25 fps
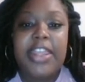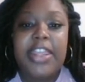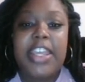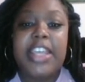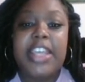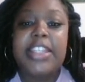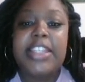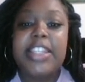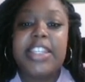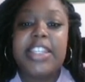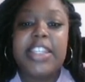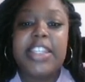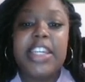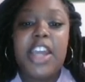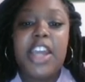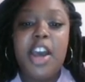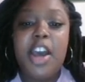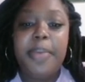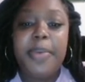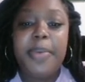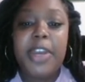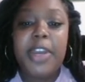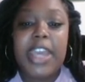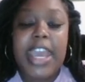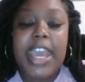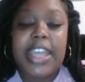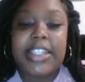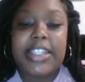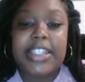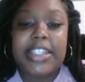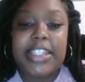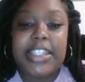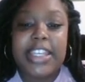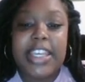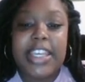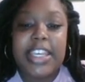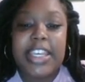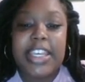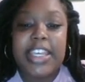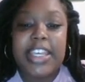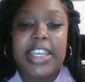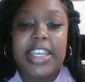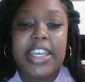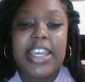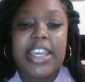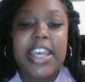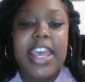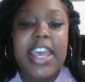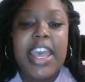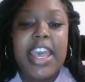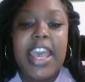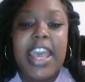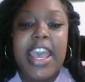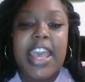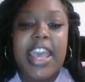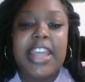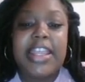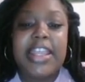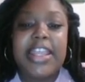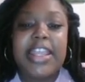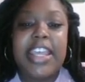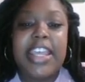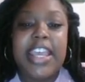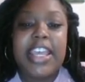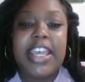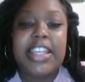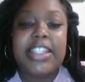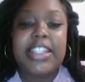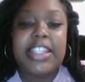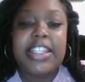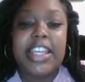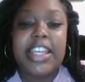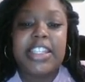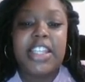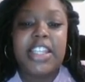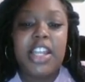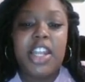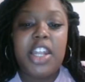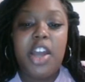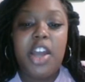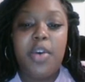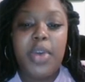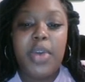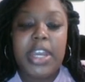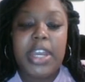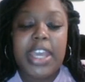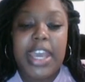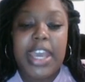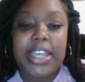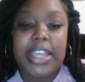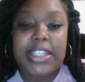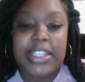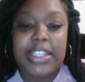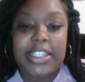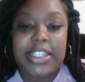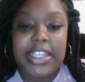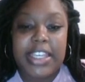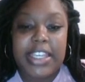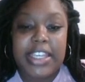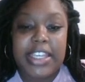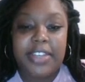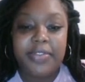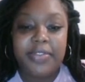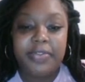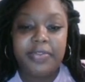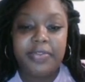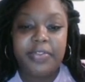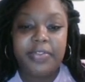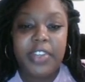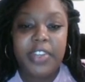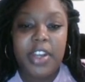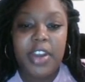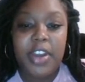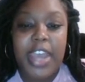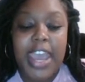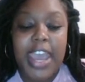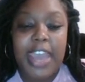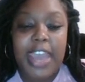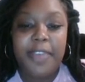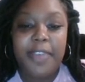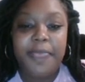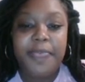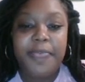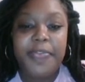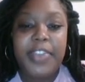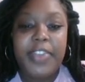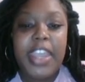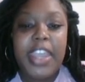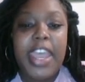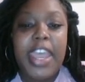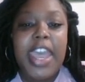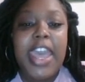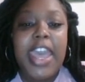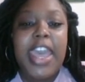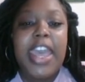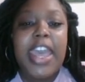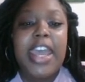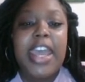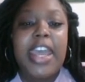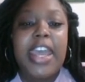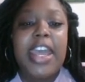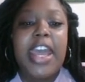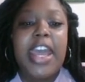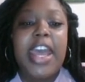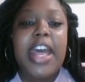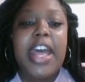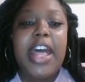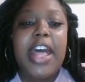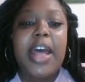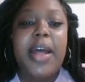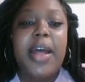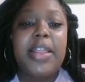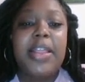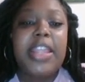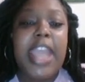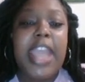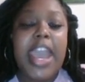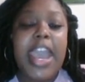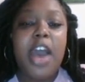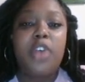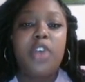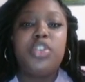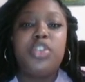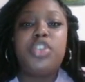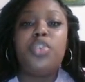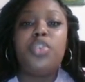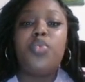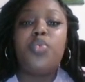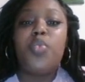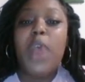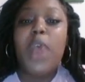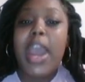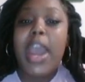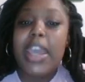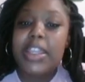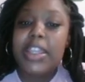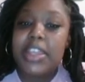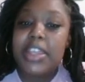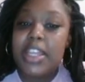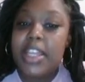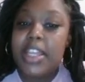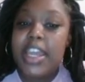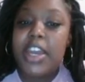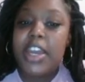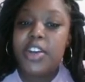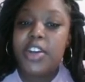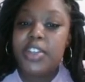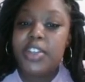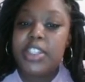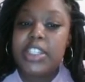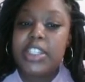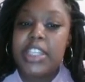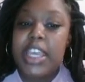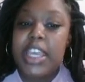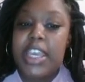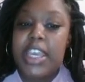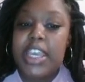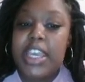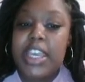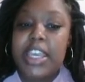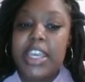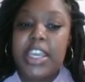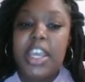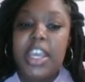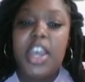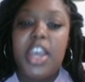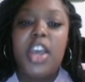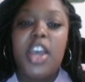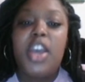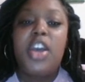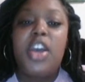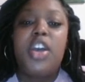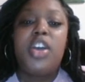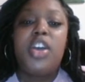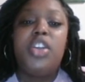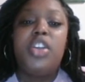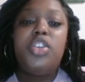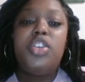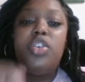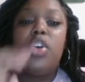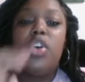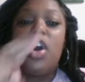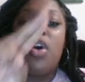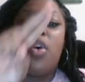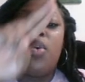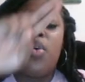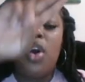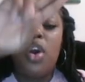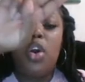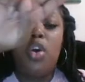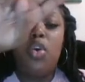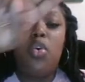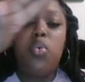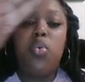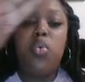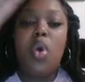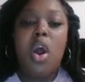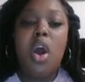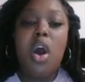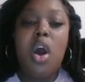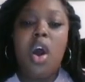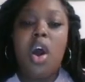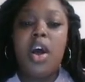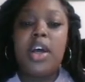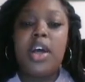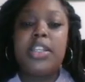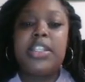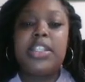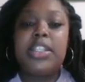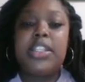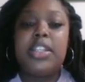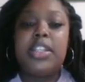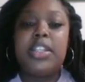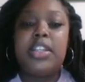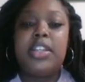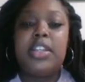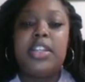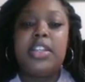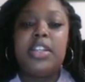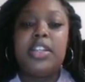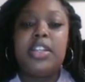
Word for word: This is an uppercase Z, and this is a lowercase z. Okay. Now, to write the letter Z, you go across